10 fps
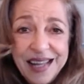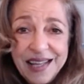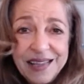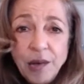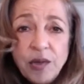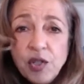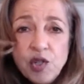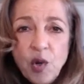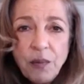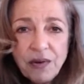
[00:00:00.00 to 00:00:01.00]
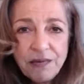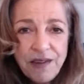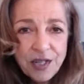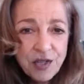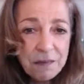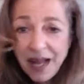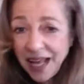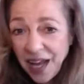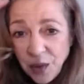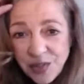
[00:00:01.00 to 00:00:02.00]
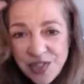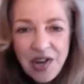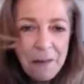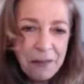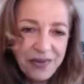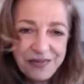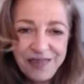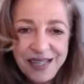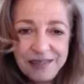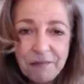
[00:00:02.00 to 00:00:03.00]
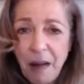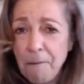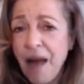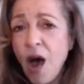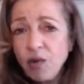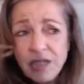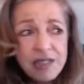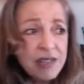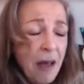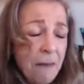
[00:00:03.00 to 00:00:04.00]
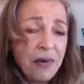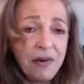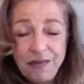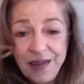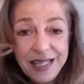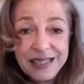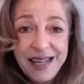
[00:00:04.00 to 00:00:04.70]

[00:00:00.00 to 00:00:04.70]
there is no perfection. My hair is not perfect. My mouth is not perfect.